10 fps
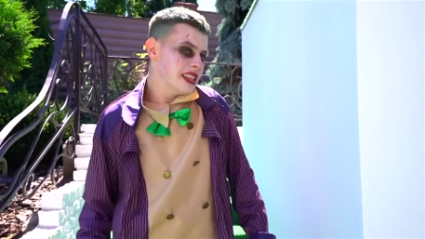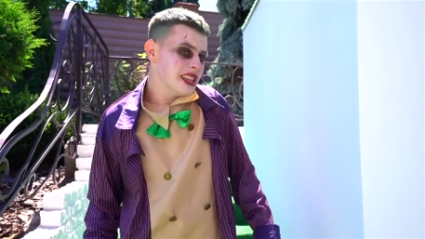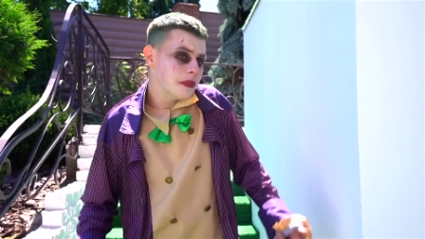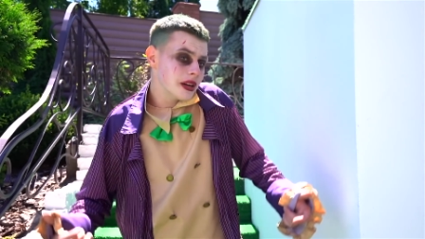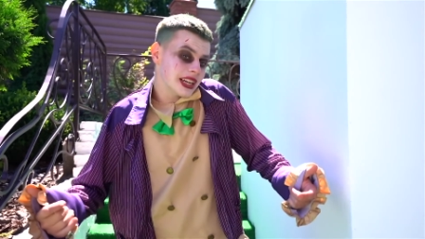
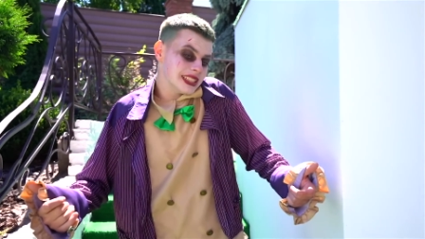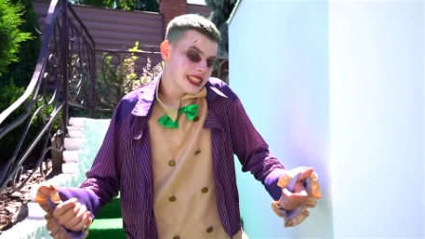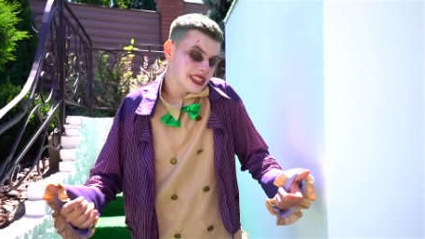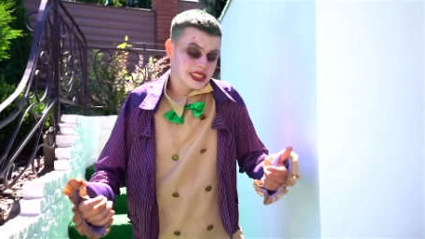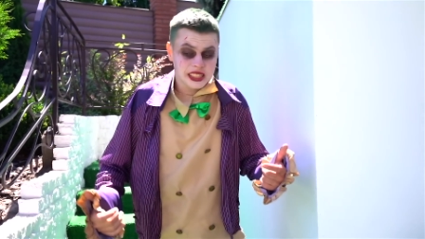I would
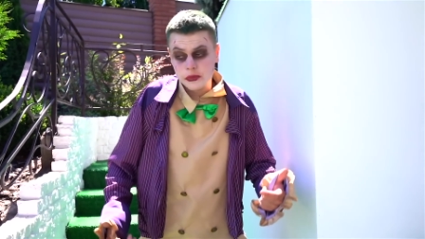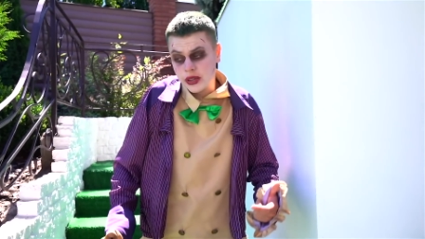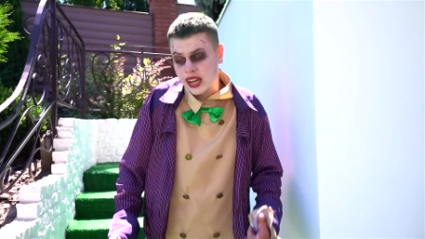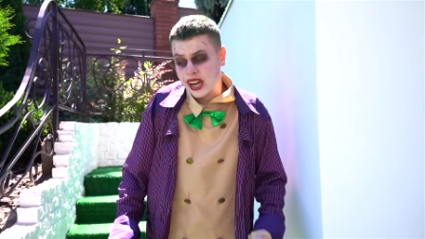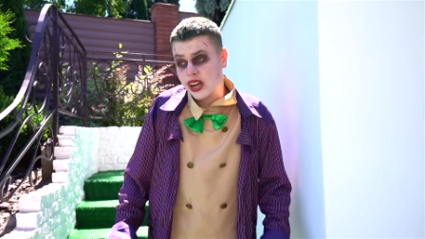really
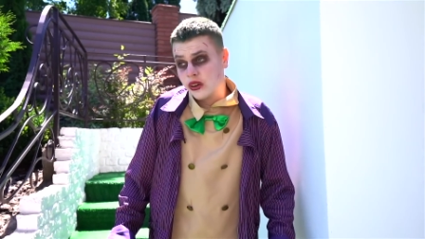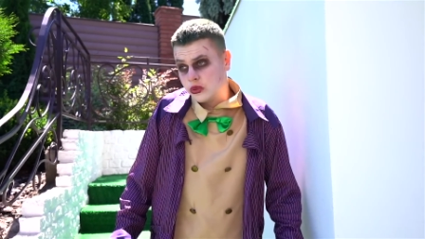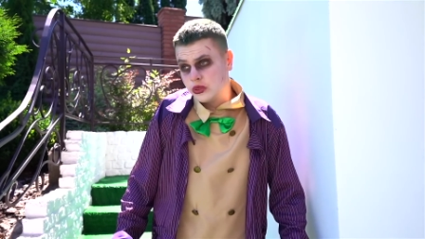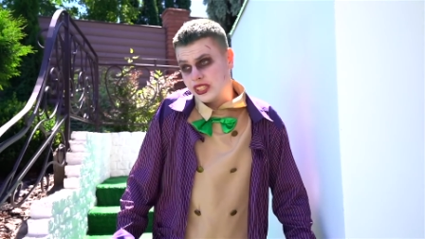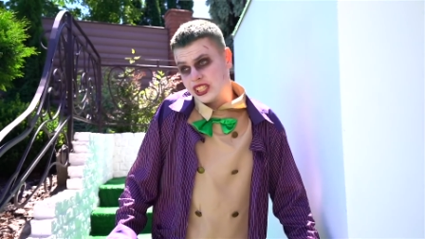want to
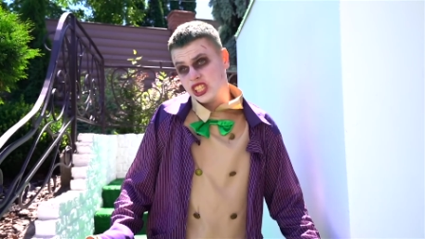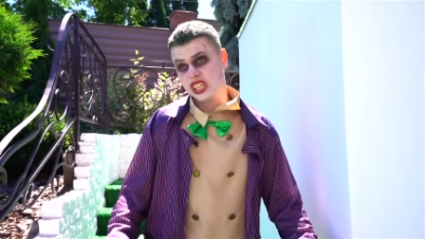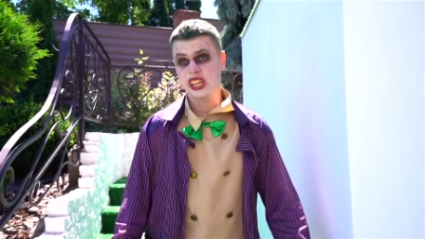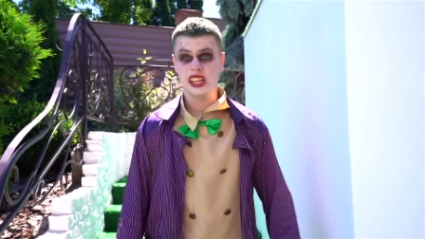adopt